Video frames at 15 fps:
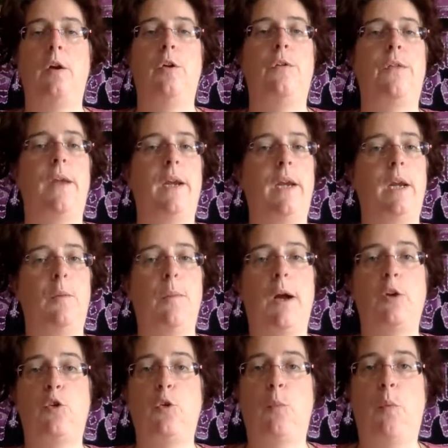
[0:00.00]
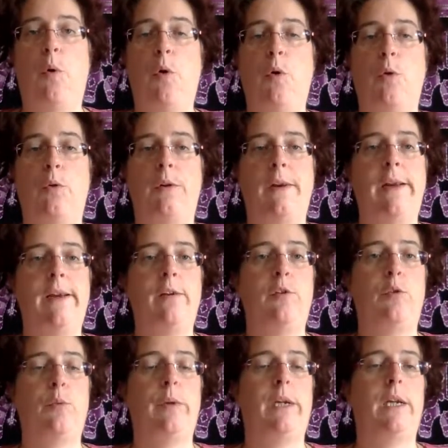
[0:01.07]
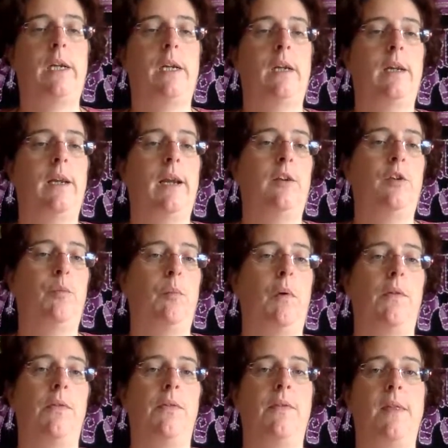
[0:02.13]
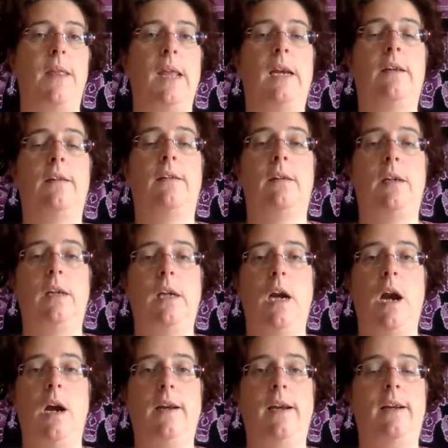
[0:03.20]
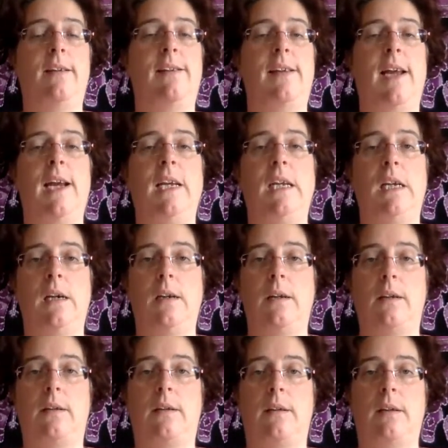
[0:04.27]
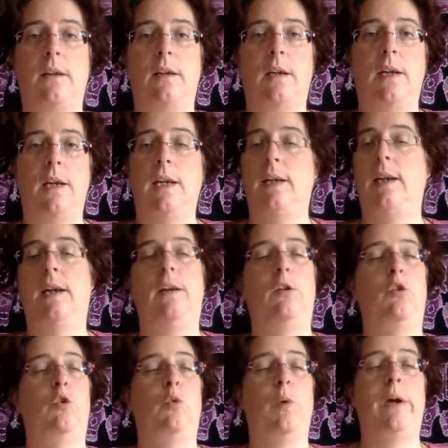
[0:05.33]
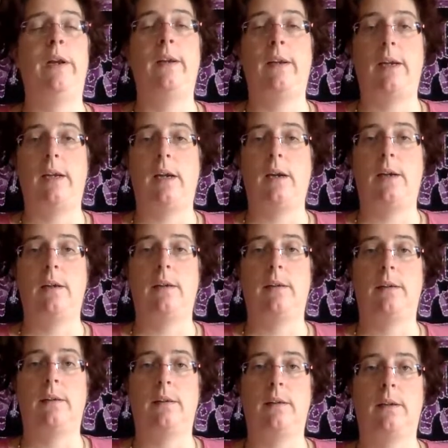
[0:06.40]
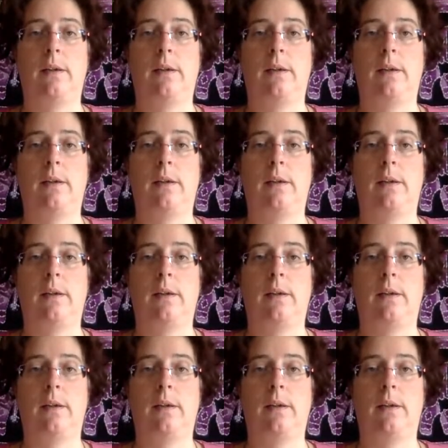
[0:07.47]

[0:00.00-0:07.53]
Thinking about tomorrow, next week, next month, next year, next 10 years, next 20 years.